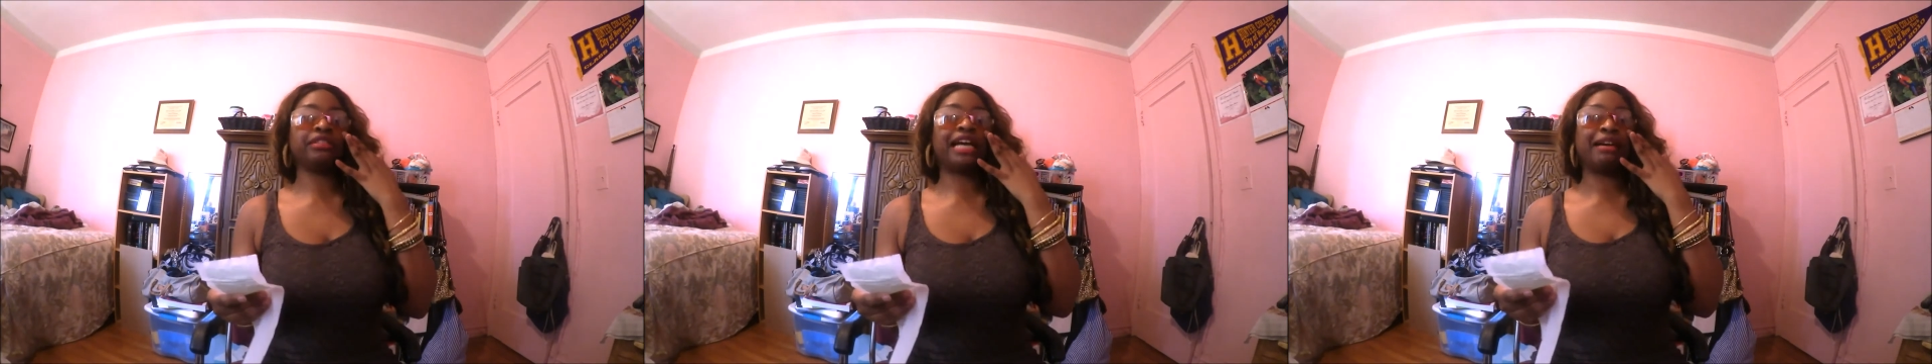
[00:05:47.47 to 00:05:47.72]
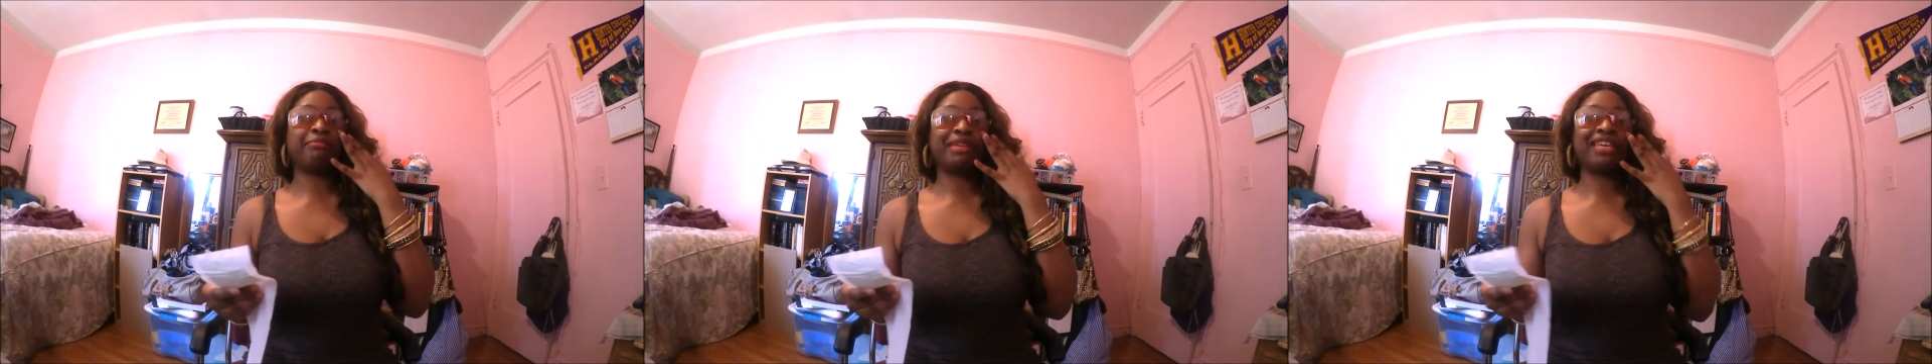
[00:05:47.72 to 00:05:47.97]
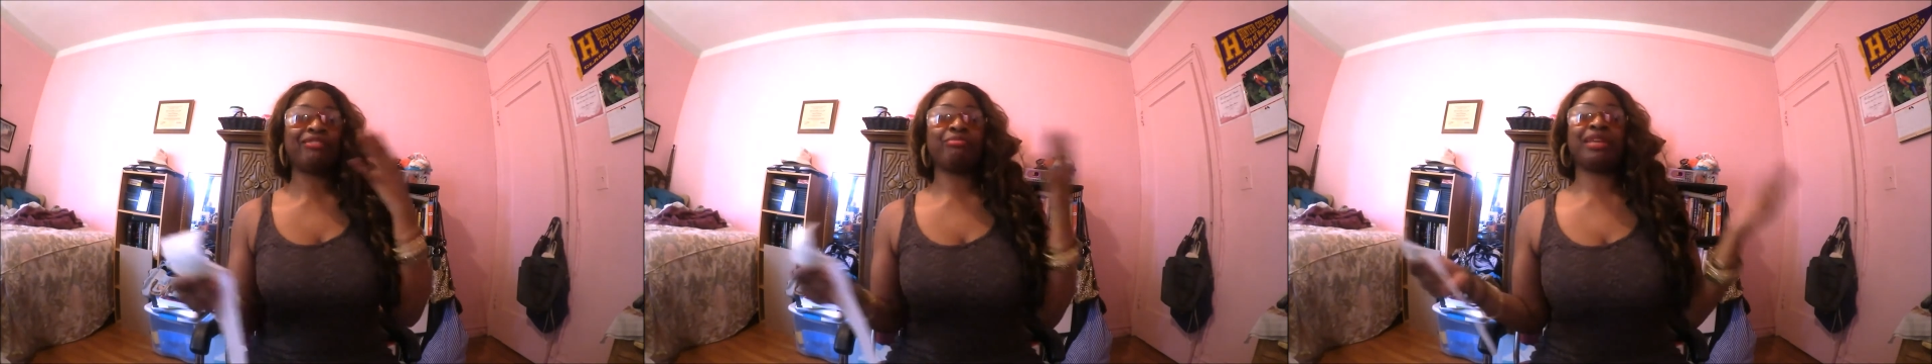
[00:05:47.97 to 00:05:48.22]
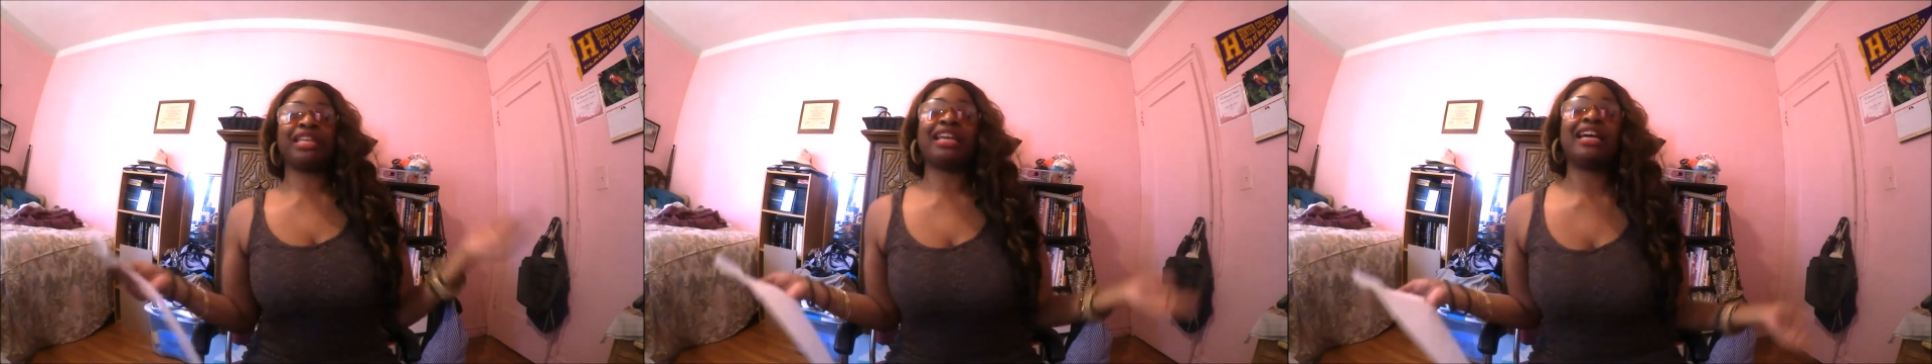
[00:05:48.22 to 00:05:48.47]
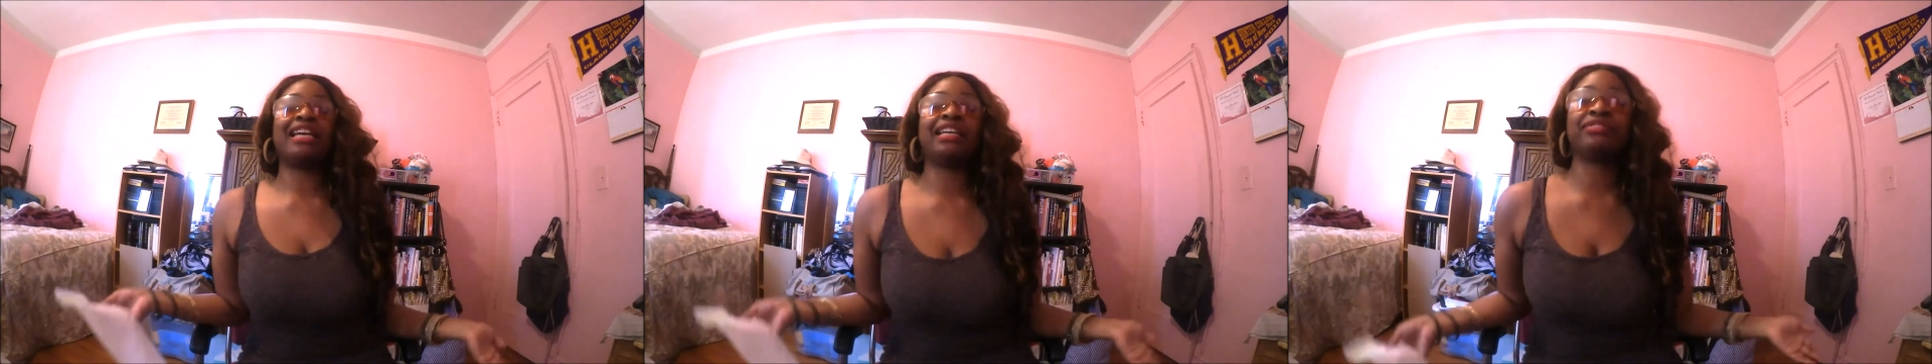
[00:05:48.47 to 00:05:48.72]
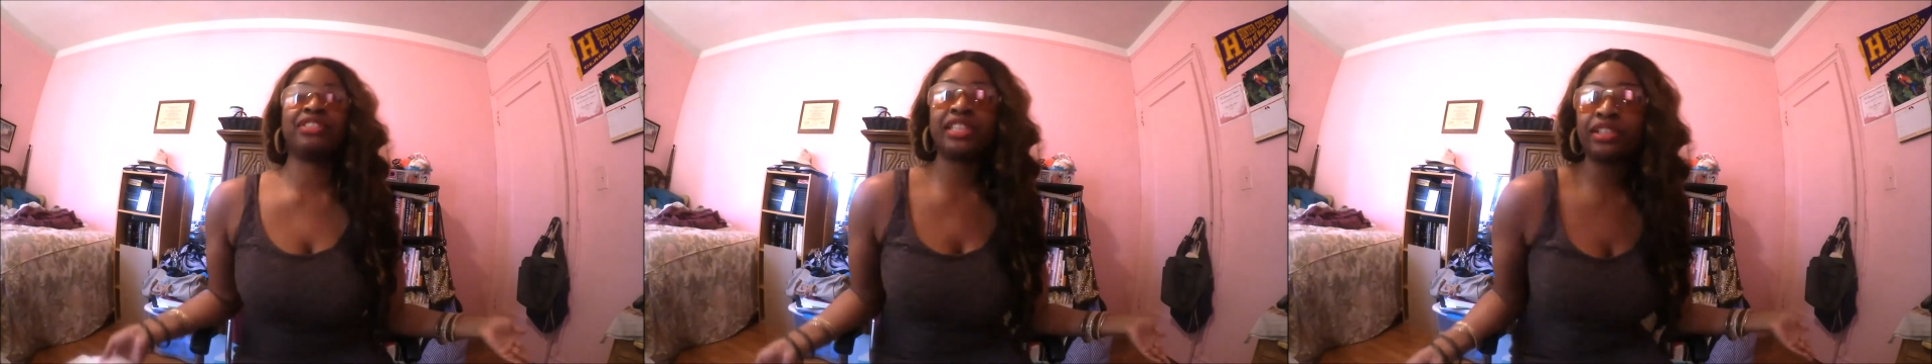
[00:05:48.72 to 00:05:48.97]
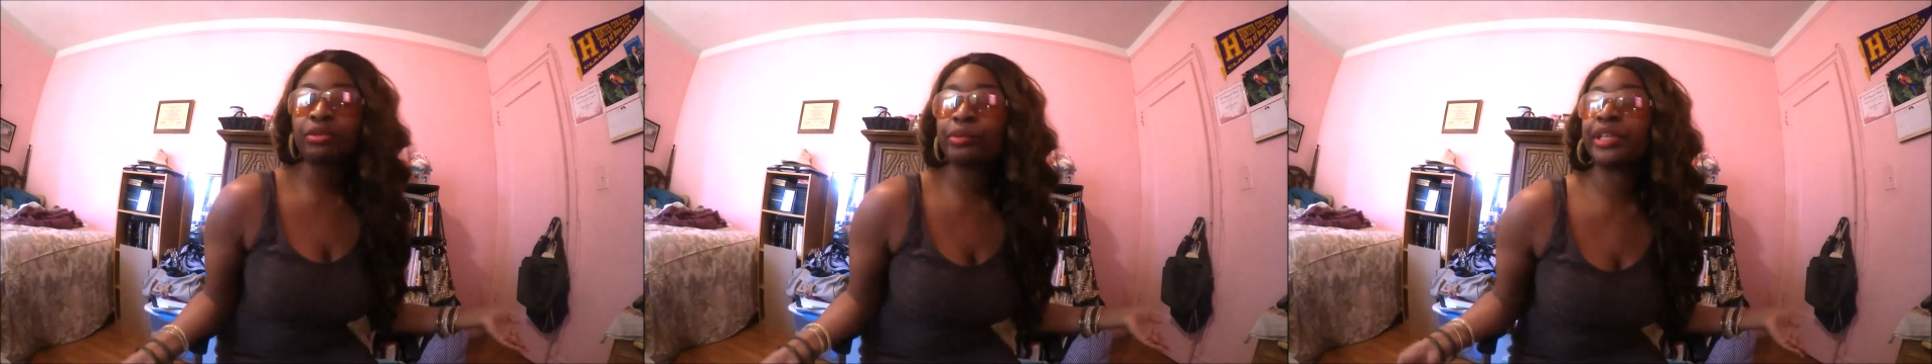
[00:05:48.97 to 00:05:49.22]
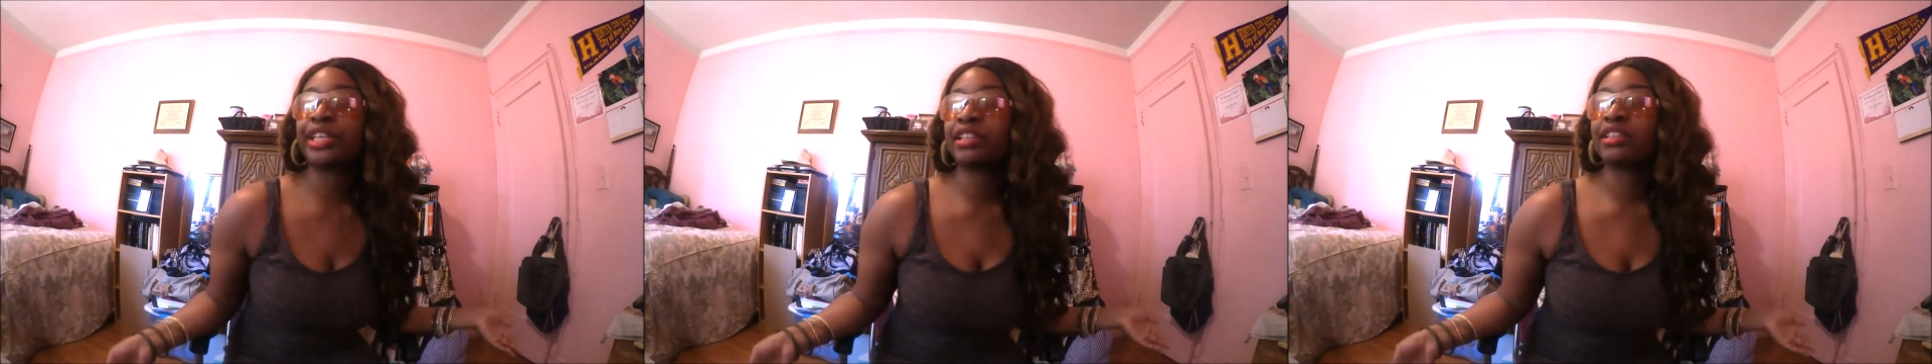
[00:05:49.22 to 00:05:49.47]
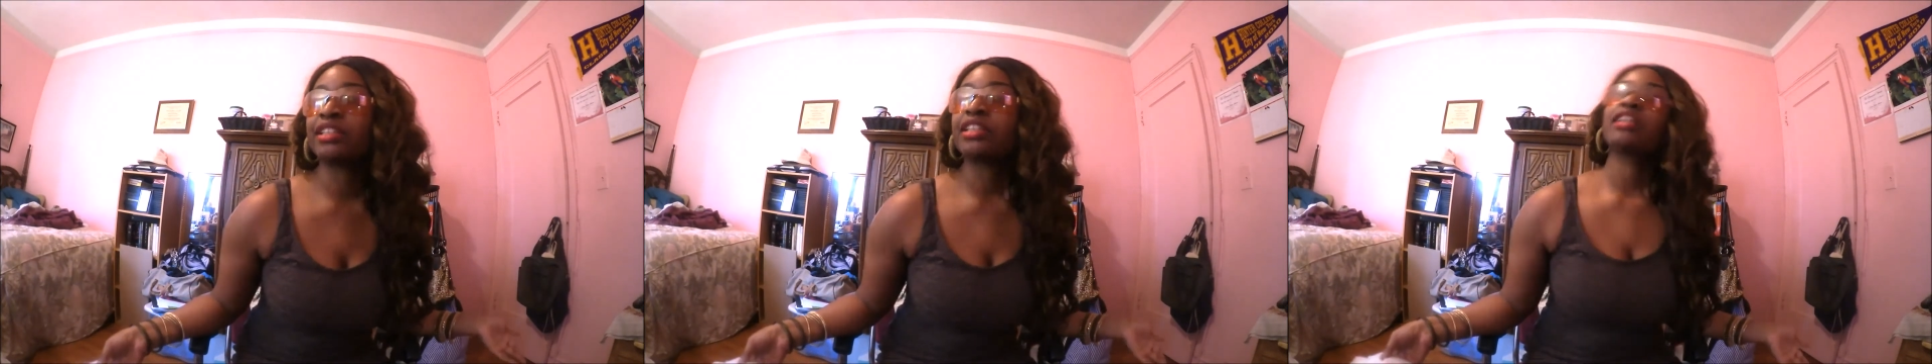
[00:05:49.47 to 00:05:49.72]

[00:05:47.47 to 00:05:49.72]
I may or may not have dealt with